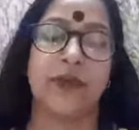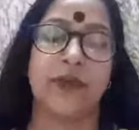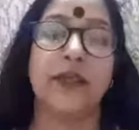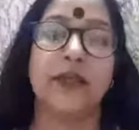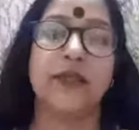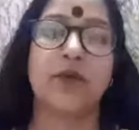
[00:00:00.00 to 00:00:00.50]

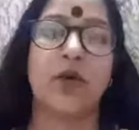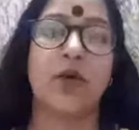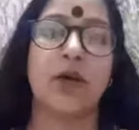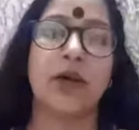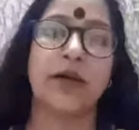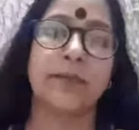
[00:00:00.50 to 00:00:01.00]
These
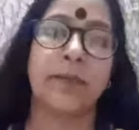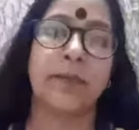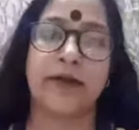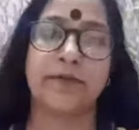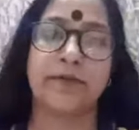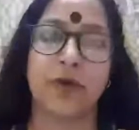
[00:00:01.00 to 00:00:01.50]
online
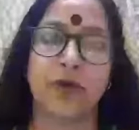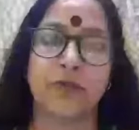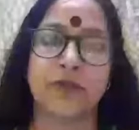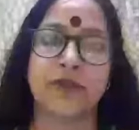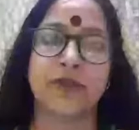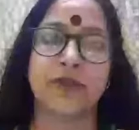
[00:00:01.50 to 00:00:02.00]

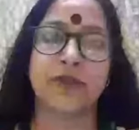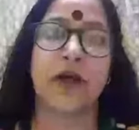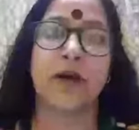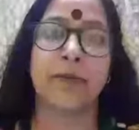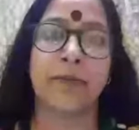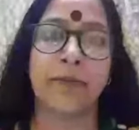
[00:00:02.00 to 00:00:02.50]
platforms
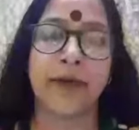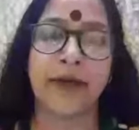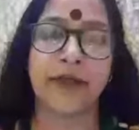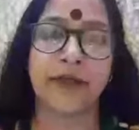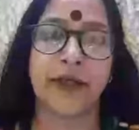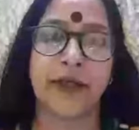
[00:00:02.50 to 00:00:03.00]
are
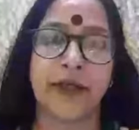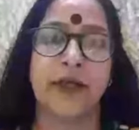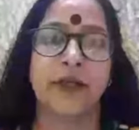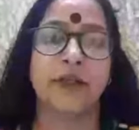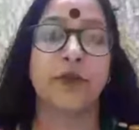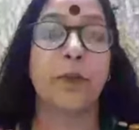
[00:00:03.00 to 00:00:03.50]
made
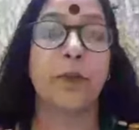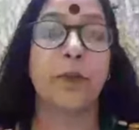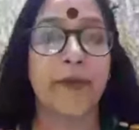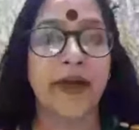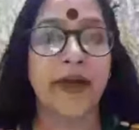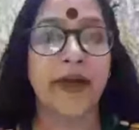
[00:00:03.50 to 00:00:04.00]
to
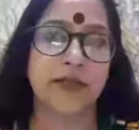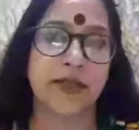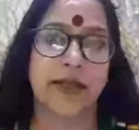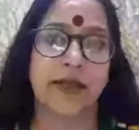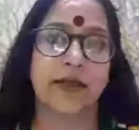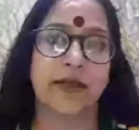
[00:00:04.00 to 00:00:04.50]
make us
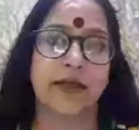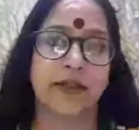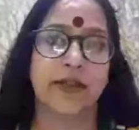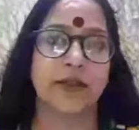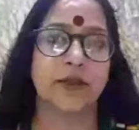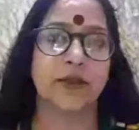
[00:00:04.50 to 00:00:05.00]
think
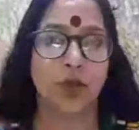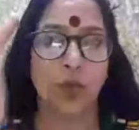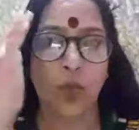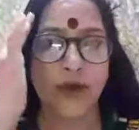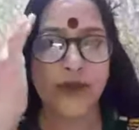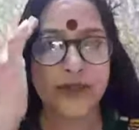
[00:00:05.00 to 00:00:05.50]
that
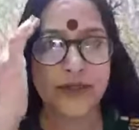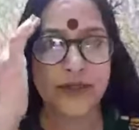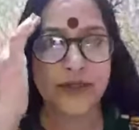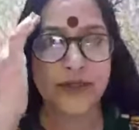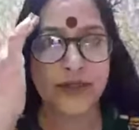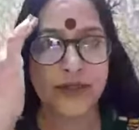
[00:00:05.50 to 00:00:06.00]
what is
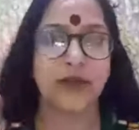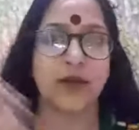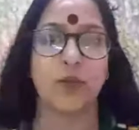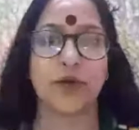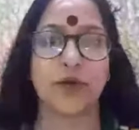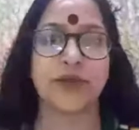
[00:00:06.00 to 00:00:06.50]
this
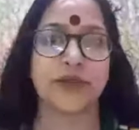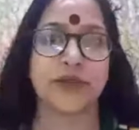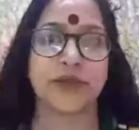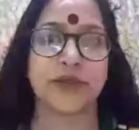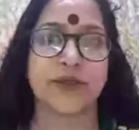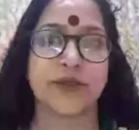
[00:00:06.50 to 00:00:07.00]
and what is
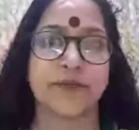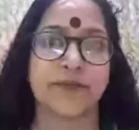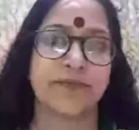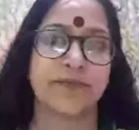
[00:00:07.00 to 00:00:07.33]
this.